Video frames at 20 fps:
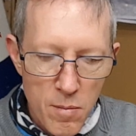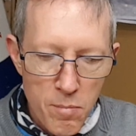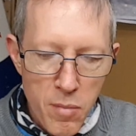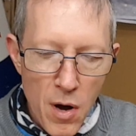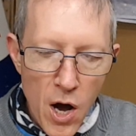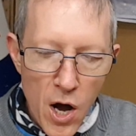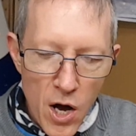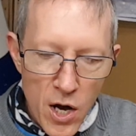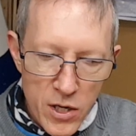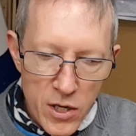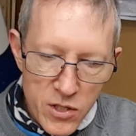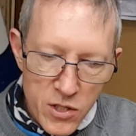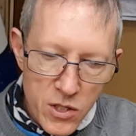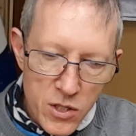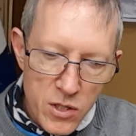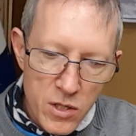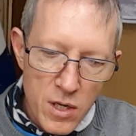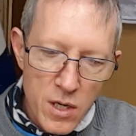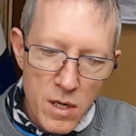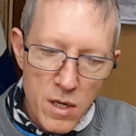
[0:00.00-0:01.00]

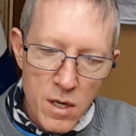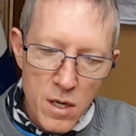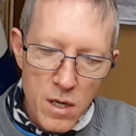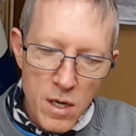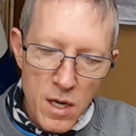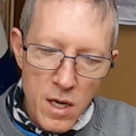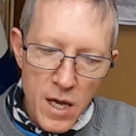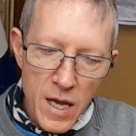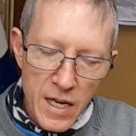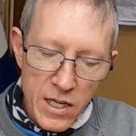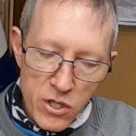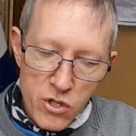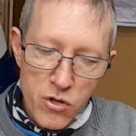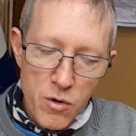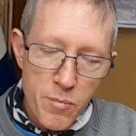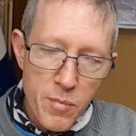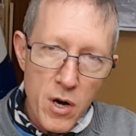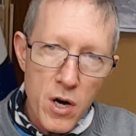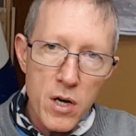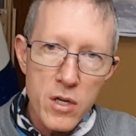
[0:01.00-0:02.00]
parts, extra
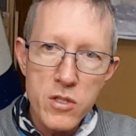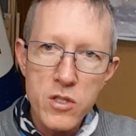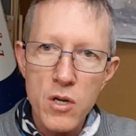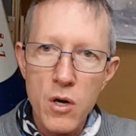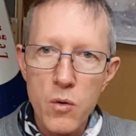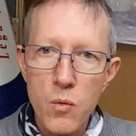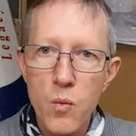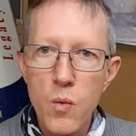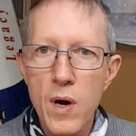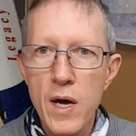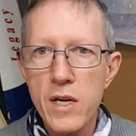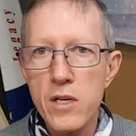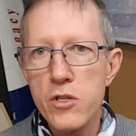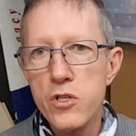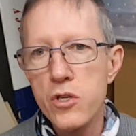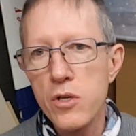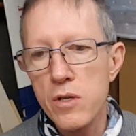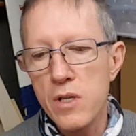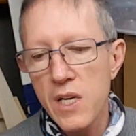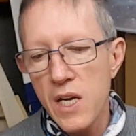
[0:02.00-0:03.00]
parts on one
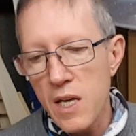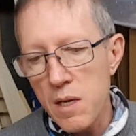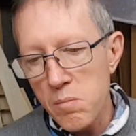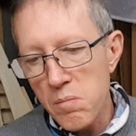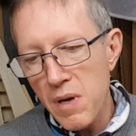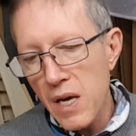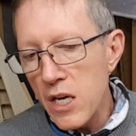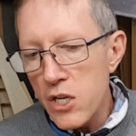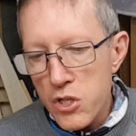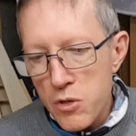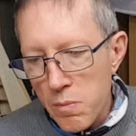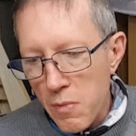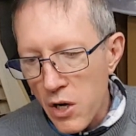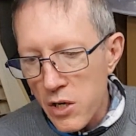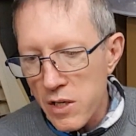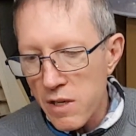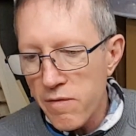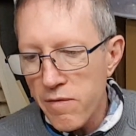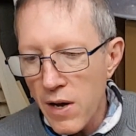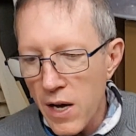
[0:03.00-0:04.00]
to kit bash,
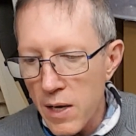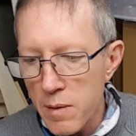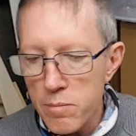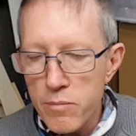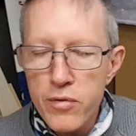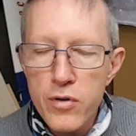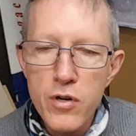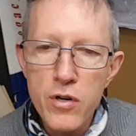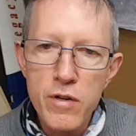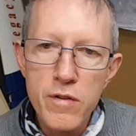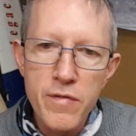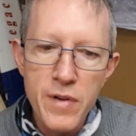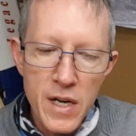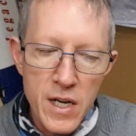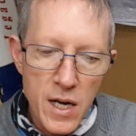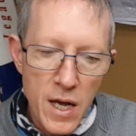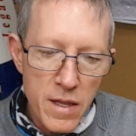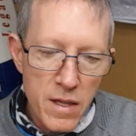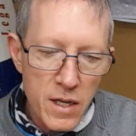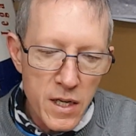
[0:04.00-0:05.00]
modify, improve
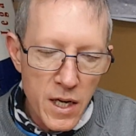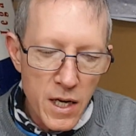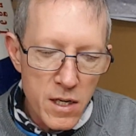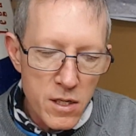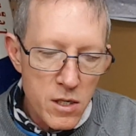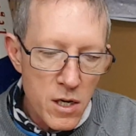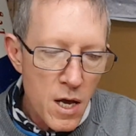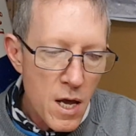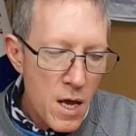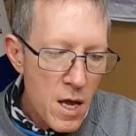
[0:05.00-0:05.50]
another kit,